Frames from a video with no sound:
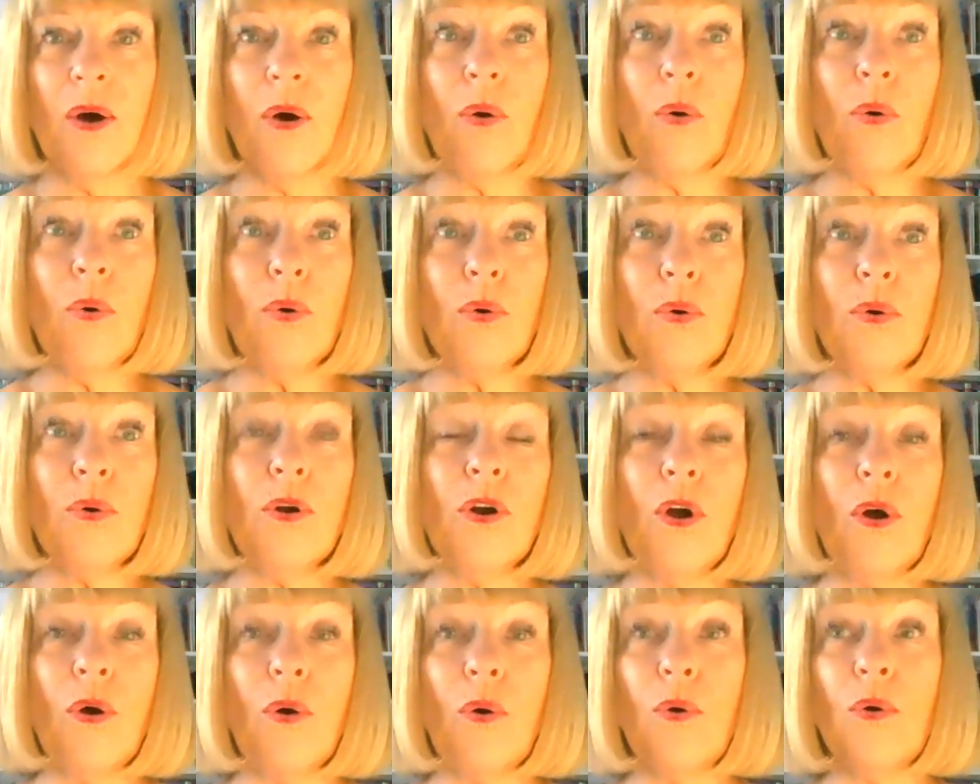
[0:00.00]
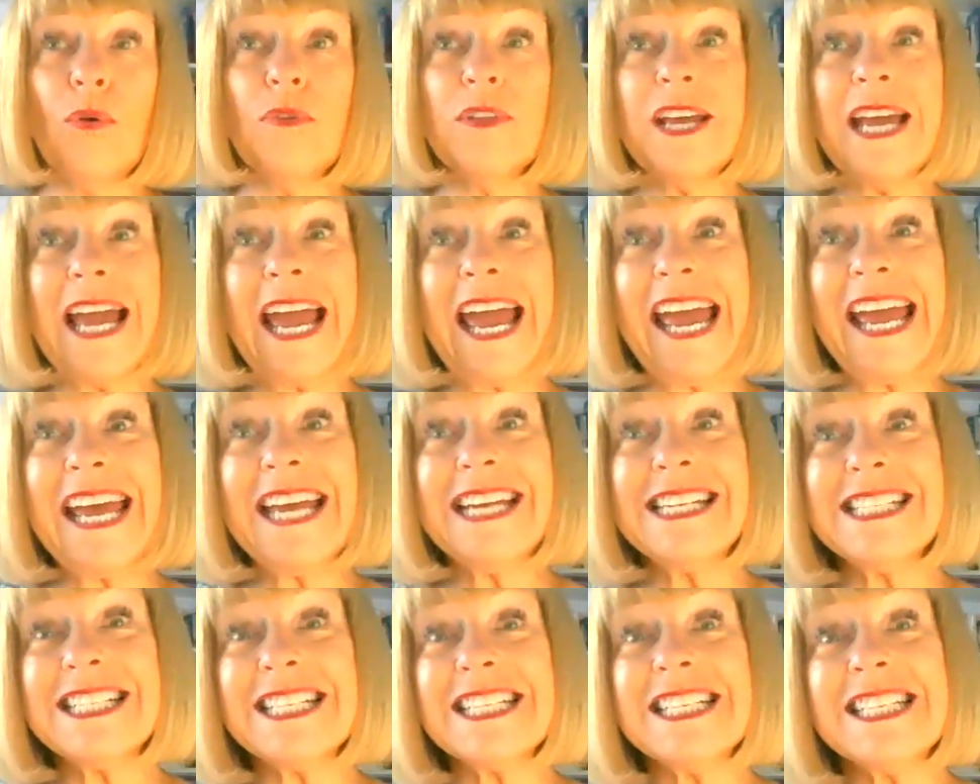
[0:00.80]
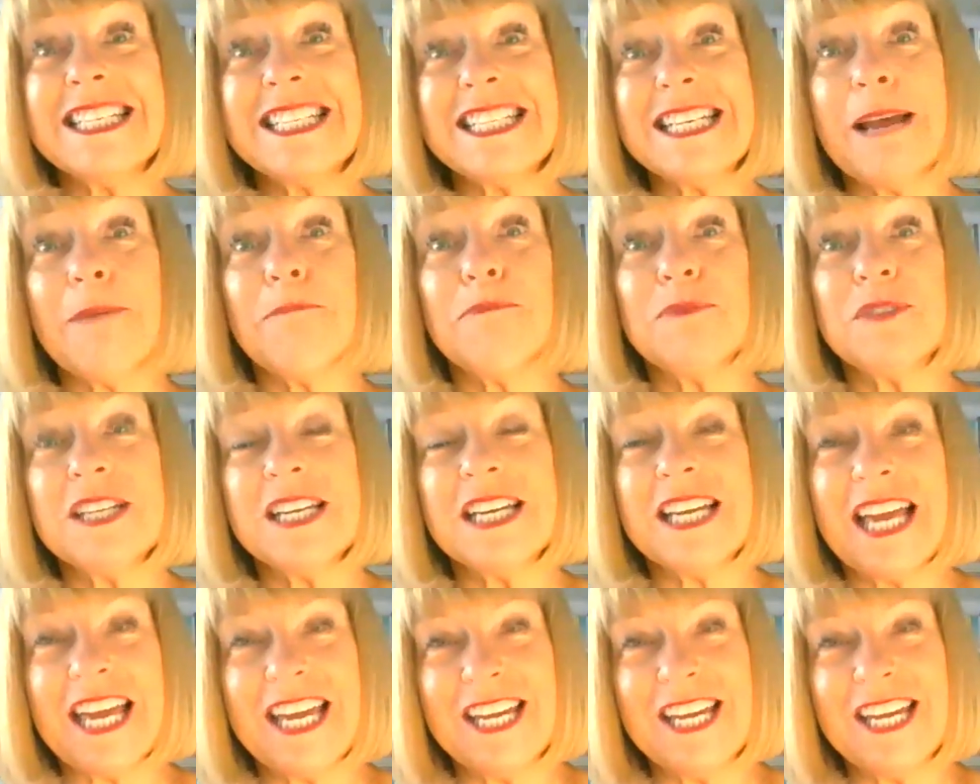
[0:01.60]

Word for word: or all the antiseptic